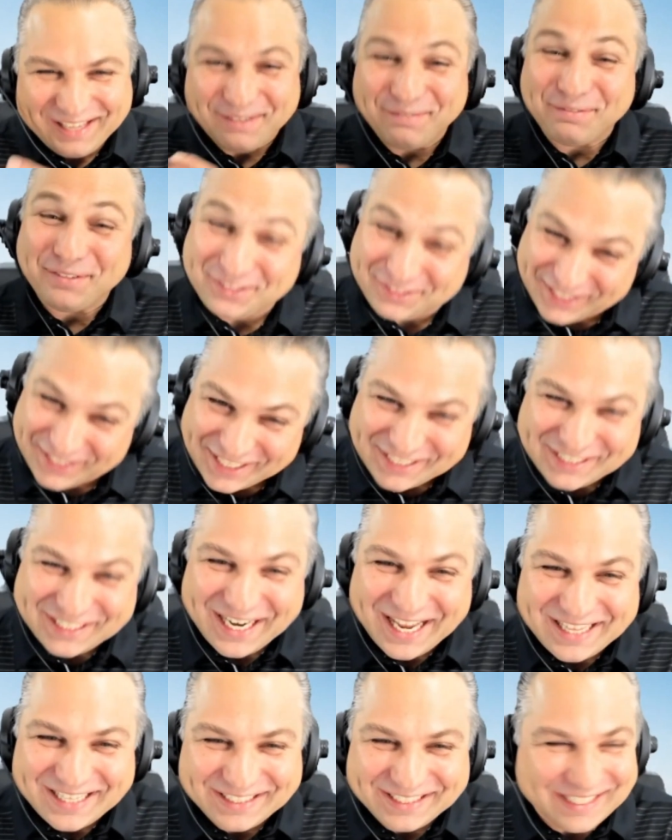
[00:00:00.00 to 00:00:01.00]
if the season
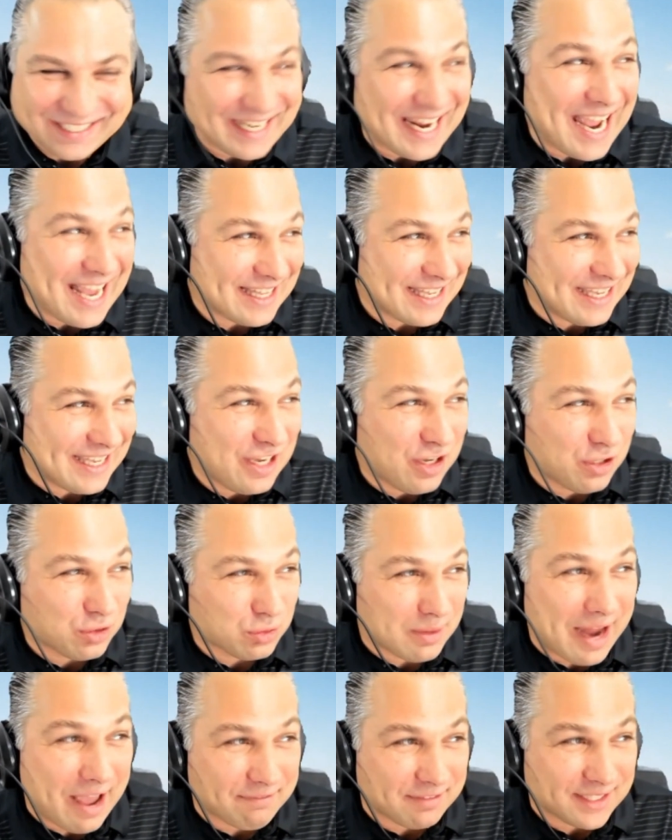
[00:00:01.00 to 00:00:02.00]
ended today, the Eagles
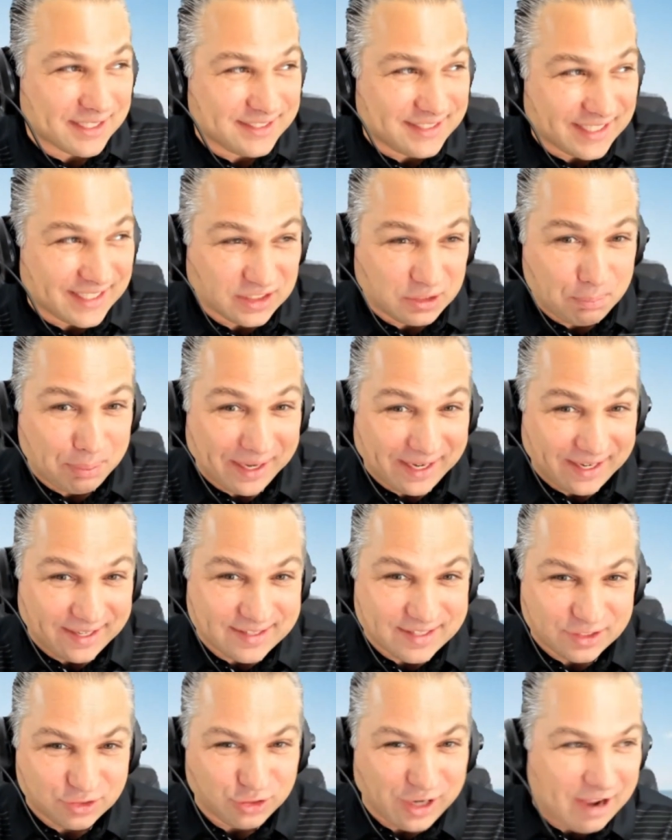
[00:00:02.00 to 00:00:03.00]
would have the sixth pick in
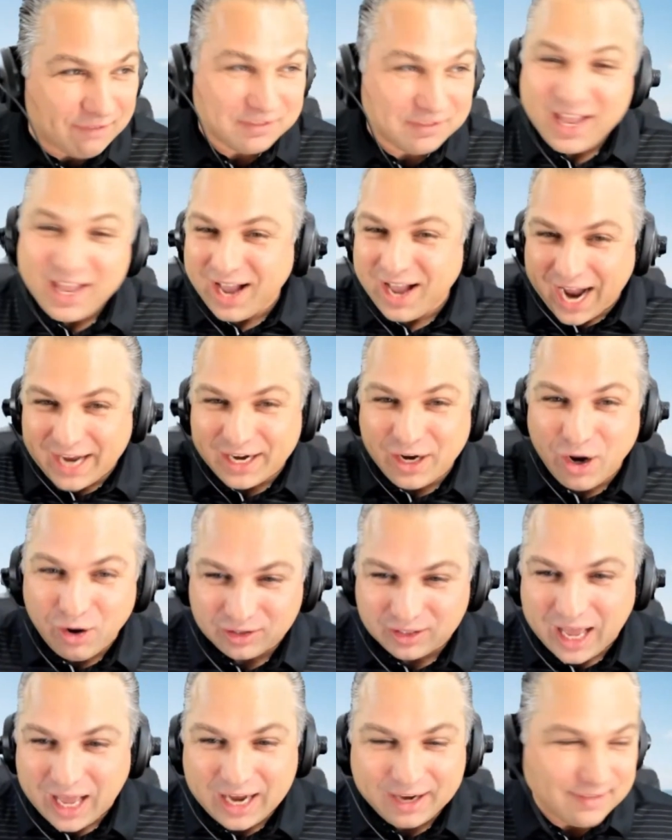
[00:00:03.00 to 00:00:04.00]
the draft. I know a
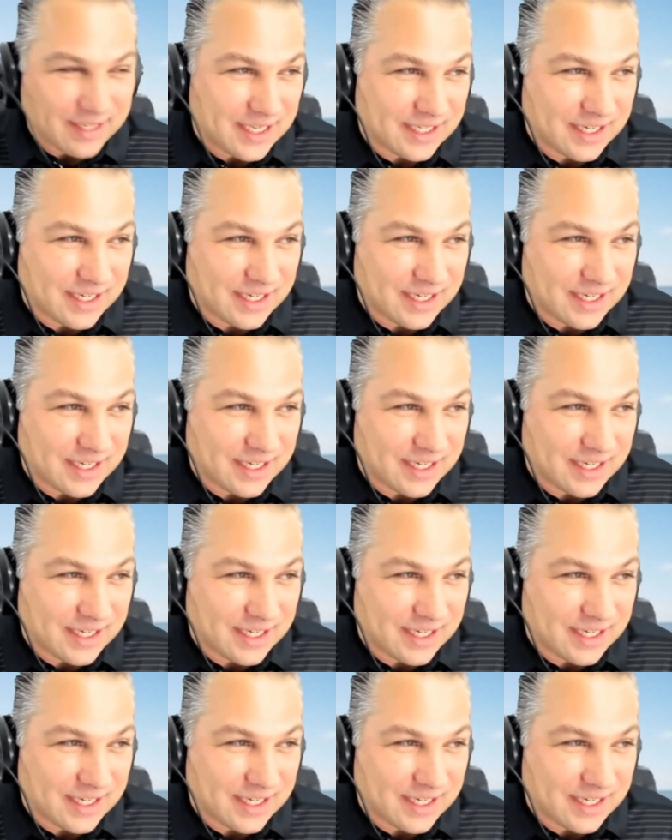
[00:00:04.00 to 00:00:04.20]
lot of you